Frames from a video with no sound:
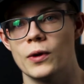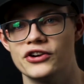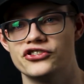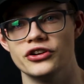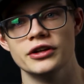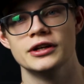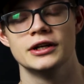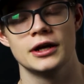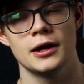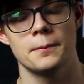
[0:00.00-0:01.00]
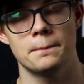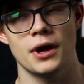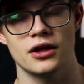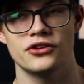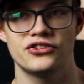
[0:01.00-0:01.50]
question.
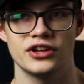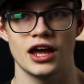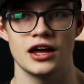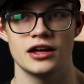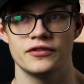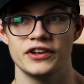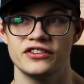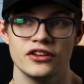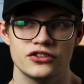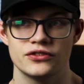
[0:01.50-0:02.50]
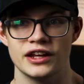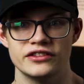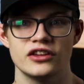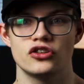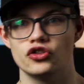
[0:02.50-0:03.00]
But they
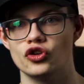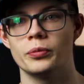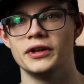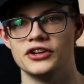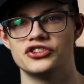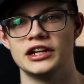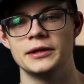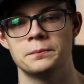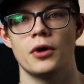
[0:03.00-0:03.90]
did the job initially,